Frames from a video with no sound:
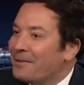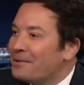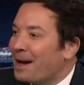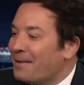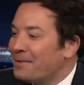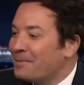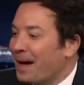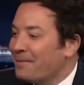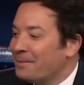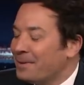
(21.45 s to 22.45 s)
have
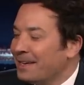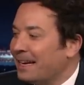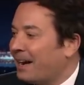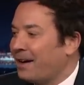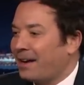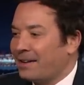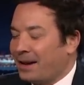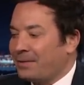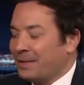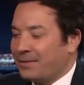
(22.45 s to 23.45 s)
you, been?
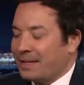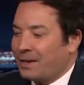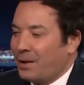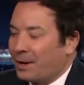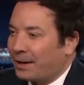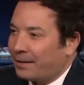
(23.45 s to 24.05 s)
How's everything going?